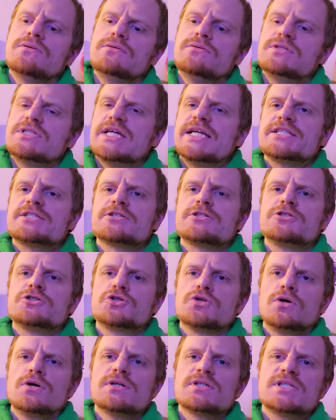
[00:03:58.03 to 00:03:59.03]
takes
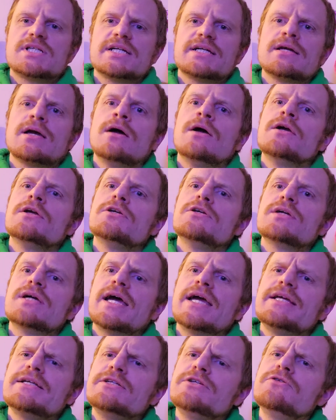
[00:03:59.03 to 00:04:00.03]
control. Is like,
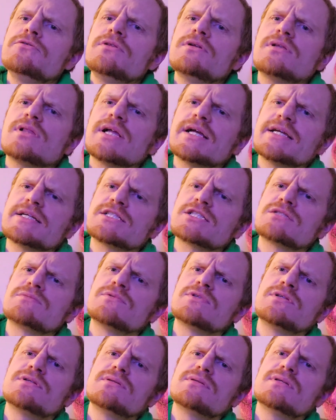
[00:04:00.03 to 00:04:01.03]
hey, you look like
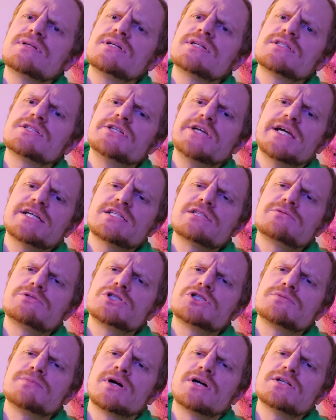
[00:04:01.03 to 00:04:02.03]
because you got some
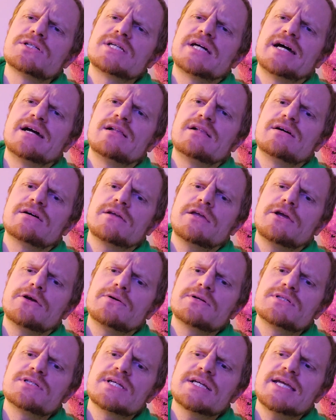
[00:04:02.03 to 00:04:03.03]
smart dialogue here.
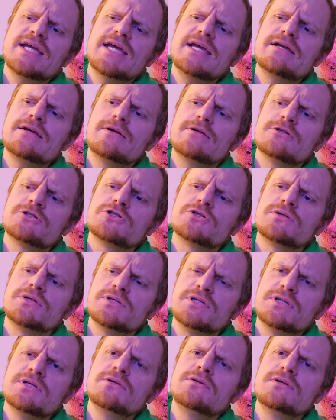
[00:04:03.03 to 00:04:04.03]
It's like, hey, Joel,
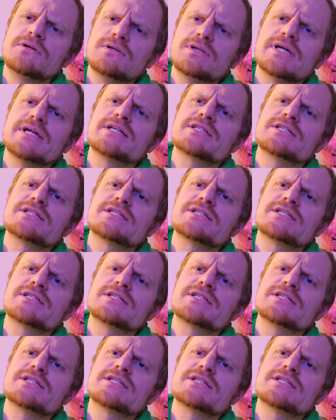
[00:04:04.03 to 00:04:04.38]
you look like